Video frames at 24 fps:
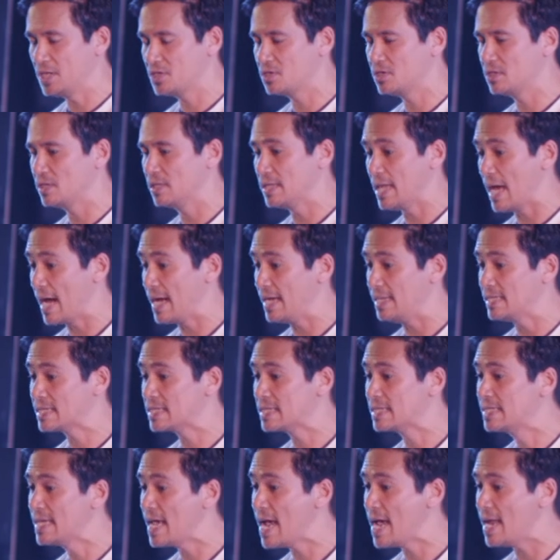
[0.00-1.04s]
the lion's
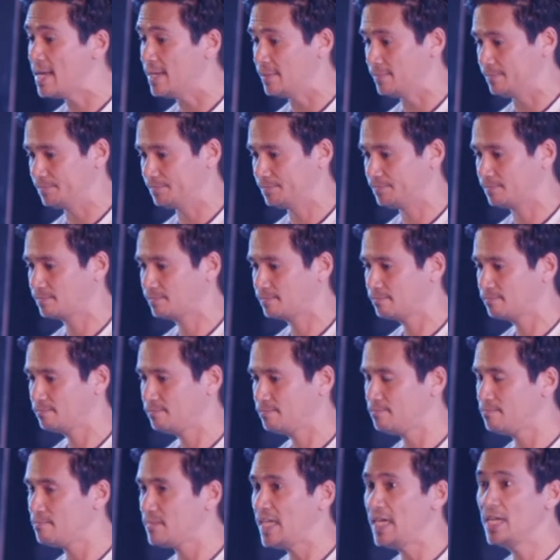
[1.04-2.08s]
den.
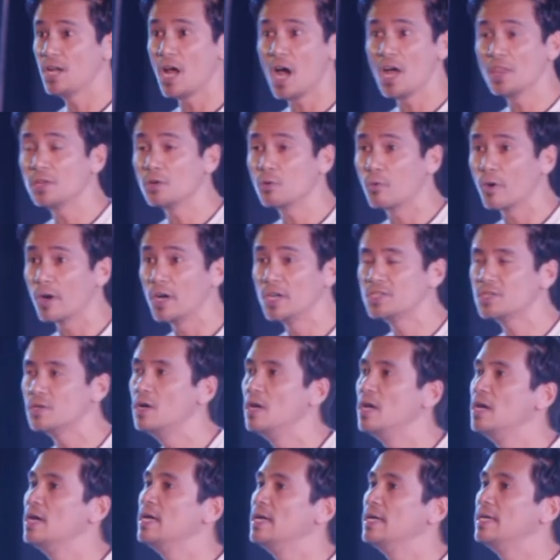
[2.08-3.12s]
In other words,
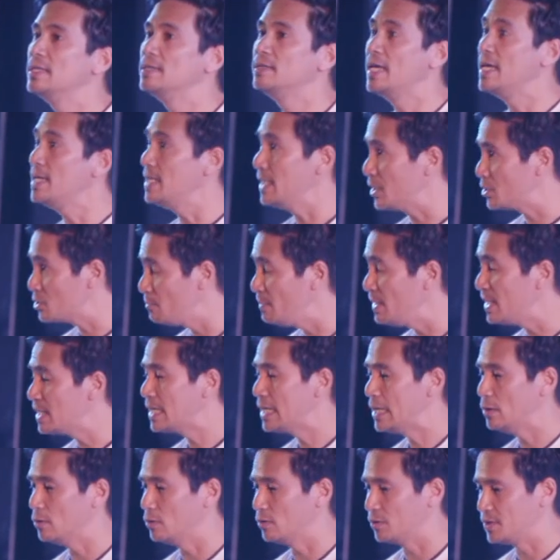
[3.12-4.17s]
they need to be
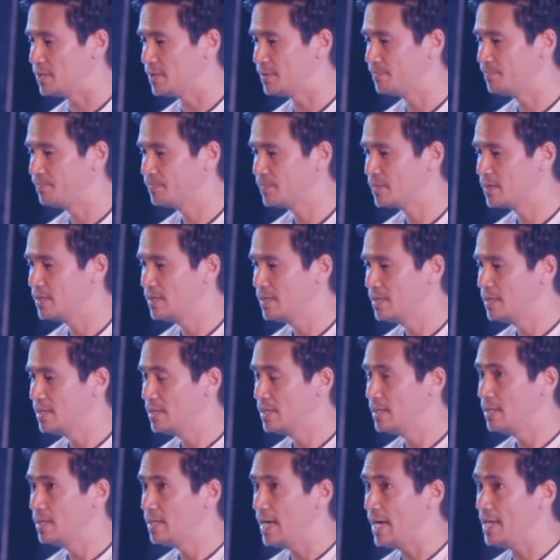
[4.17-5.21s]
killed.
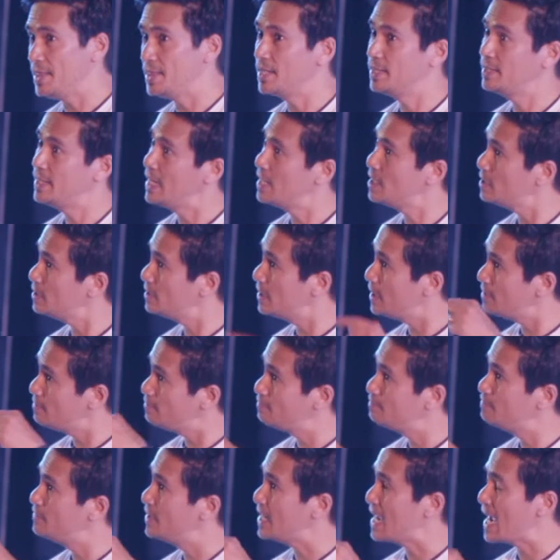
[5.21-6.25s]
And then
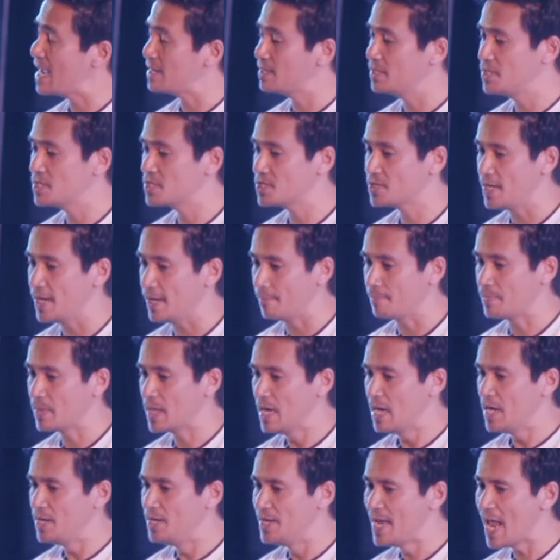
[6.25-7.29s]
they added this thing.
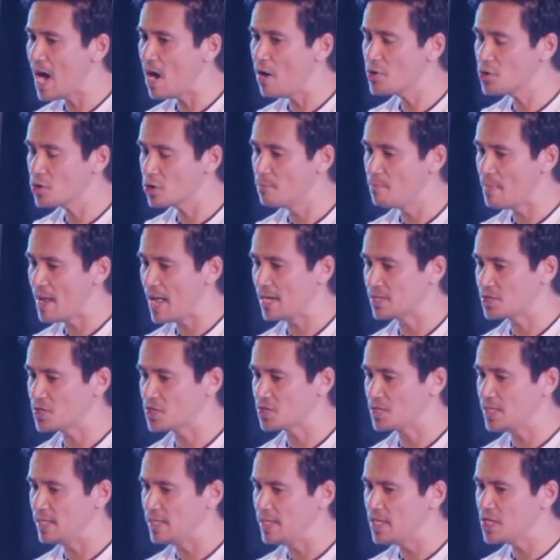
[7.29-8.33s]
Now, your
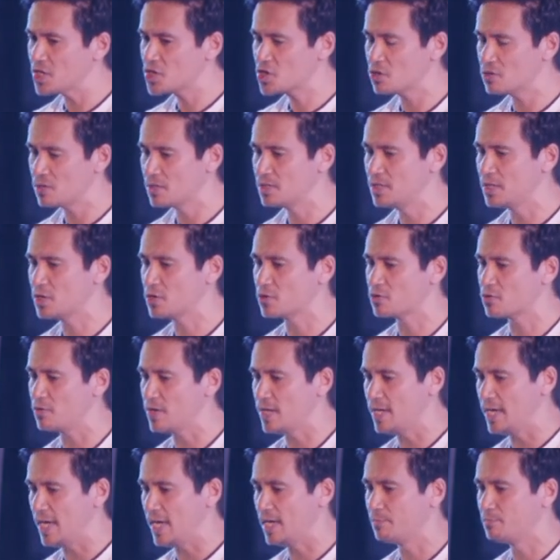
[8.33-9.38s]
majesty, issue the
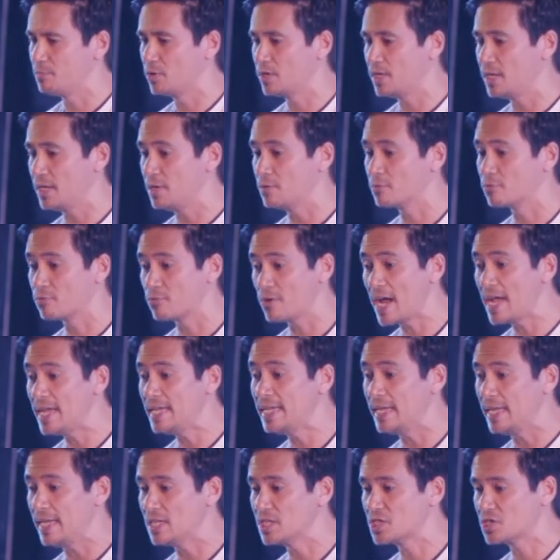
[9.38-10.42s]
decree and put it in
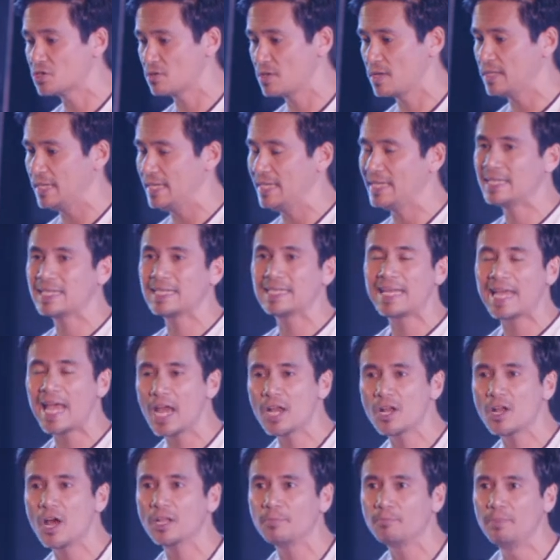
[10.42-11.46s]
writing so that it
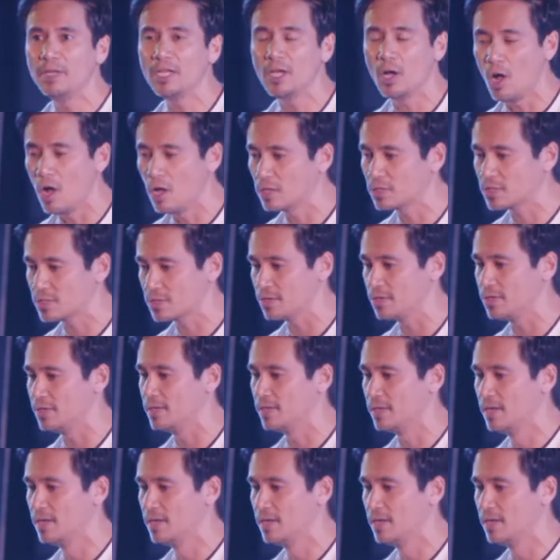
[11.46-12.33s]
cannot be altered